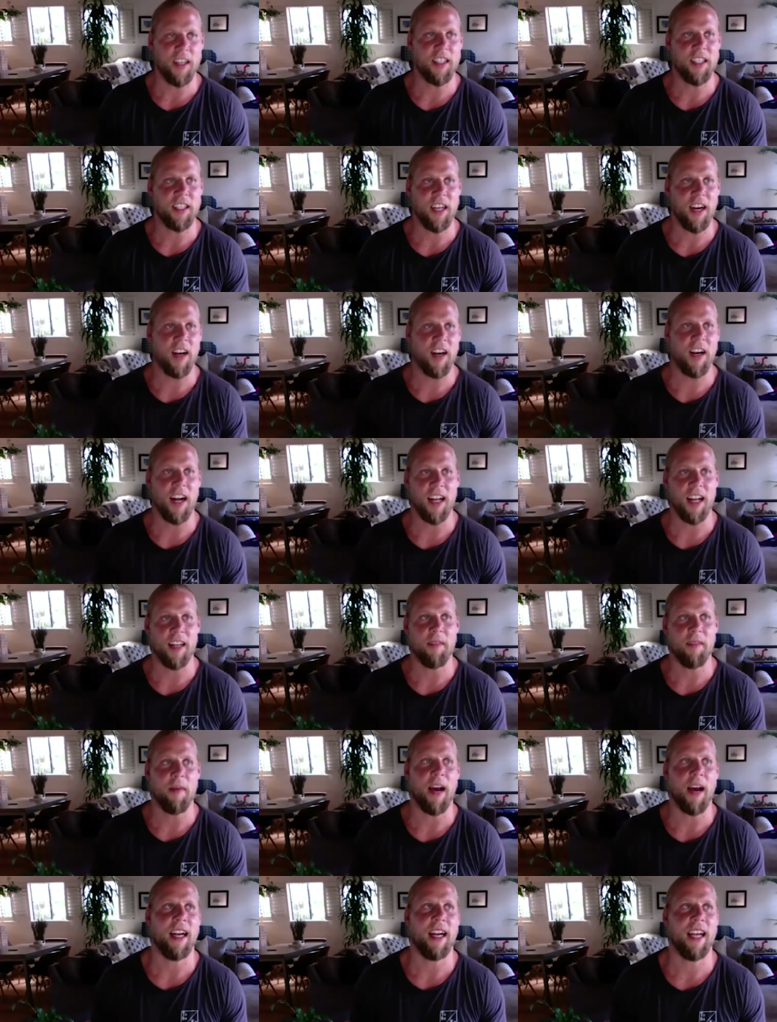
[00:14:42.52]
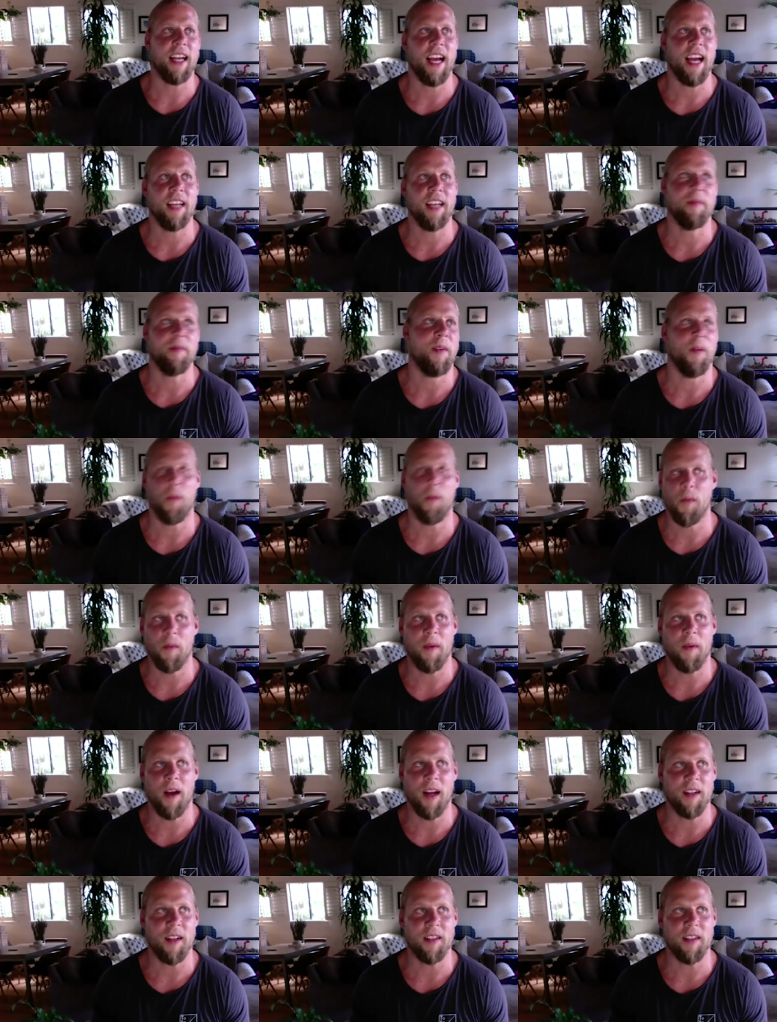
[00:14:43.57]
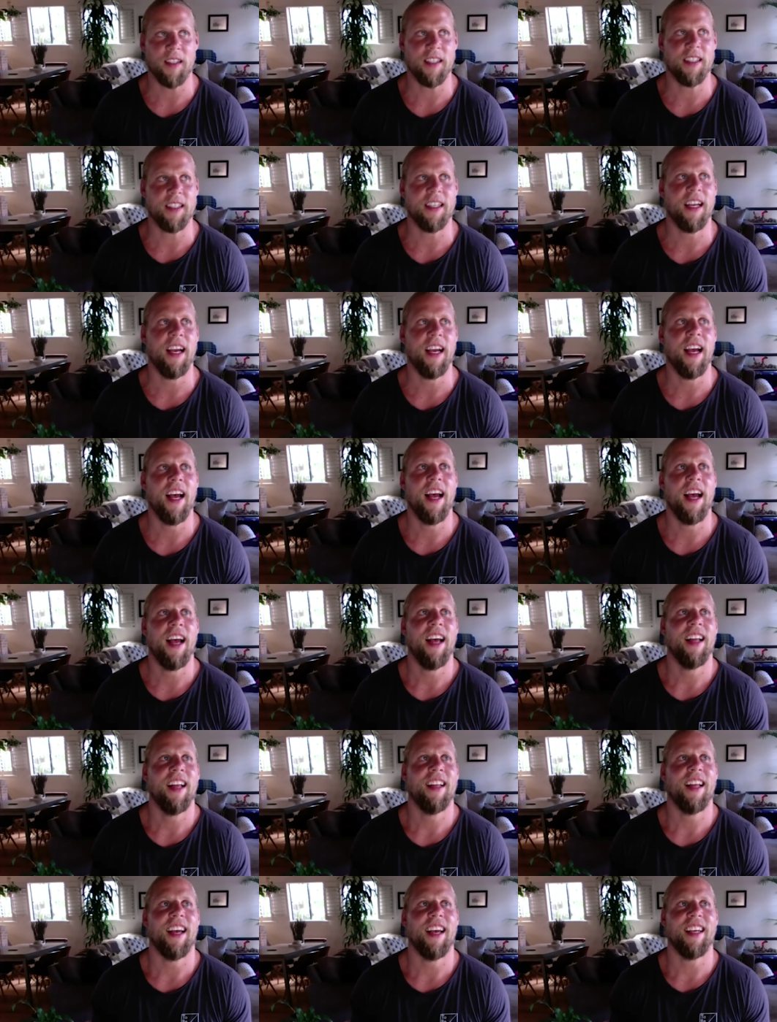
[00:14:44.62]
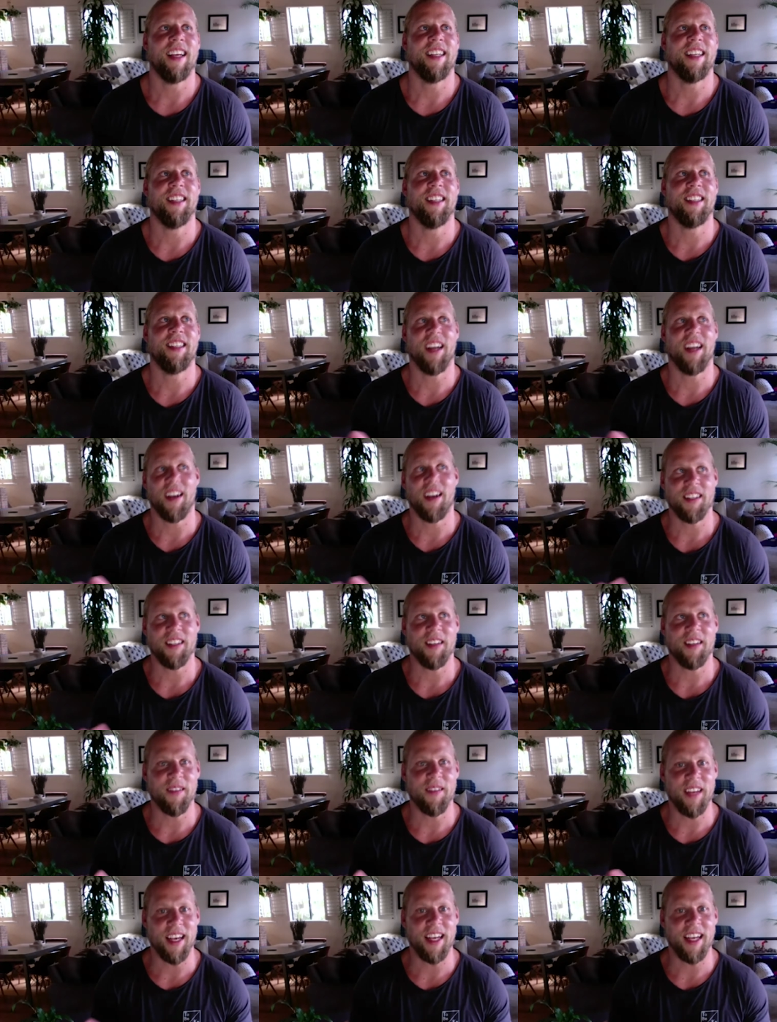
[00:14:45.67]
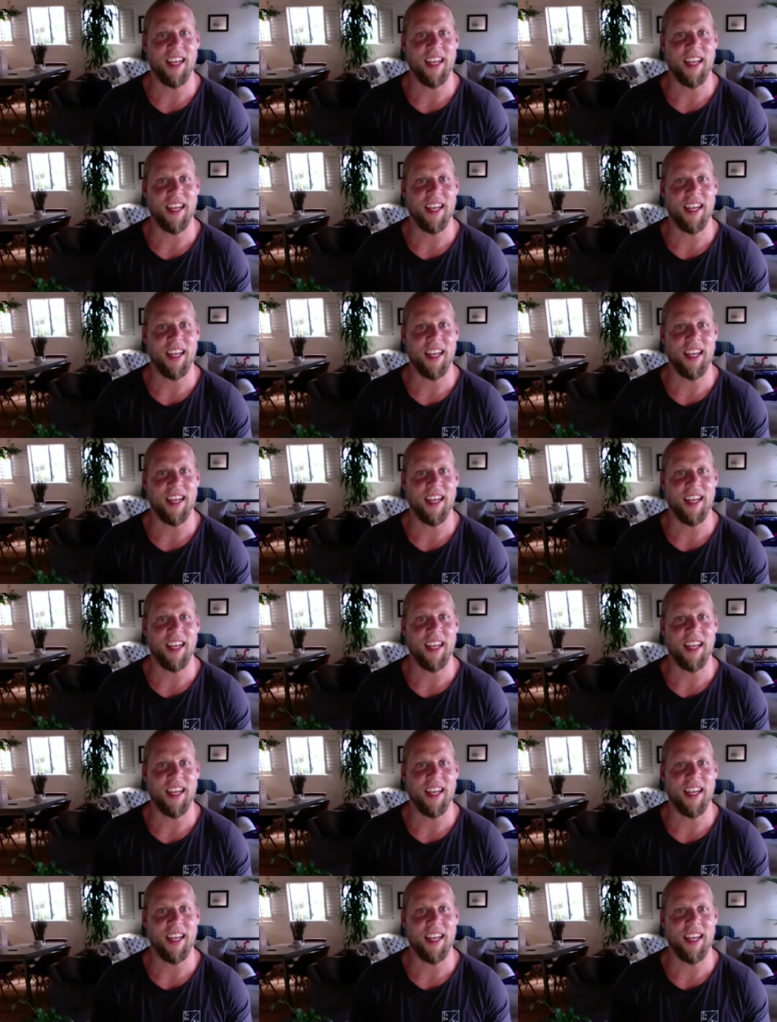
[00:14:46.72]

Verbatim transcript: share it on the podcast, but I'll just do like, it